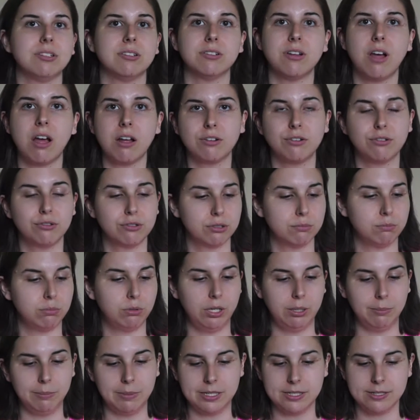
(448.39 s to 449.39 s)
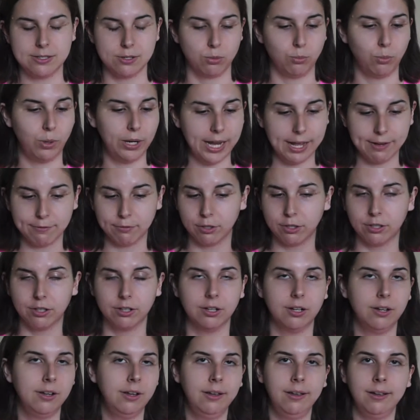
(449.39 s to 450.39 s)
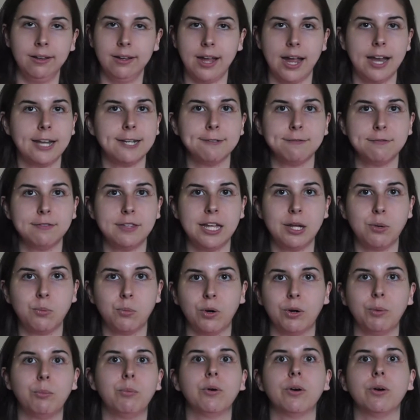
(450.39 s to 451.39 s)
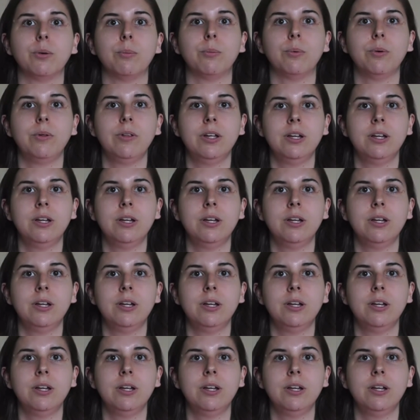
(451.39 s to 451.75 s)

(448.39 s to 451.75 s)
at doctor's appointments or whatever kind of thing where we're,